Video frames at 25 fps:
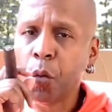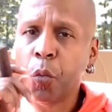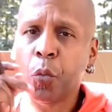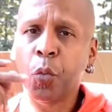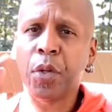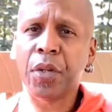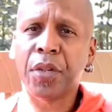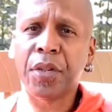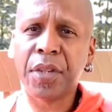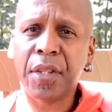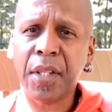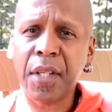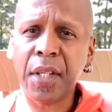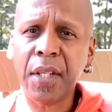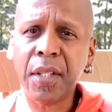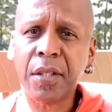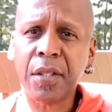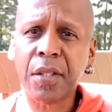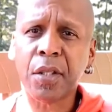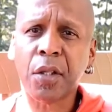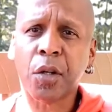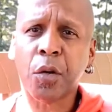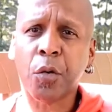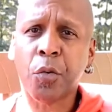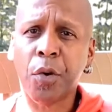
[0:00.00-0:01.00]
with
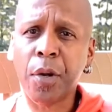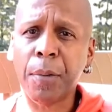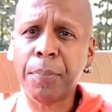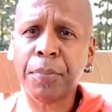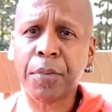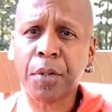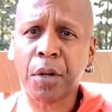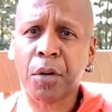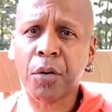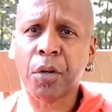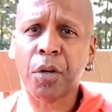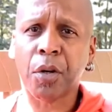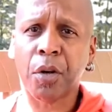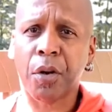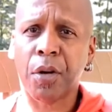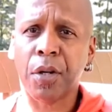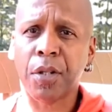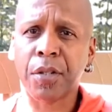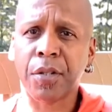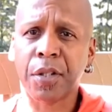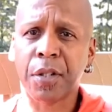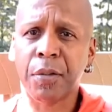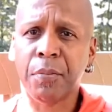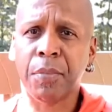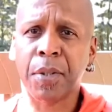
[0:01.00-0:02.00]
this
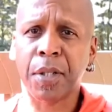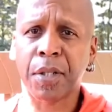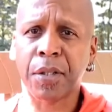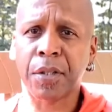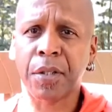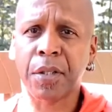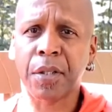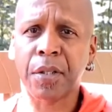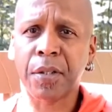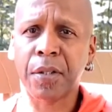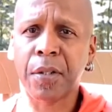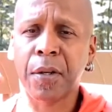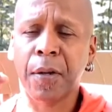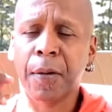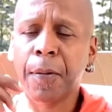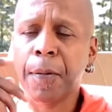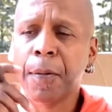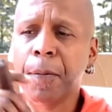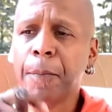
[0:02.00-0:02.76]
cryptocurrency business,